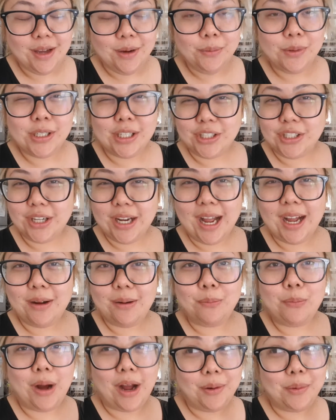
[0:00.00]
which I
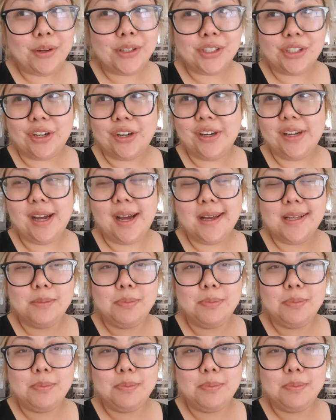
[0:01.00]
can't, I won't show you guys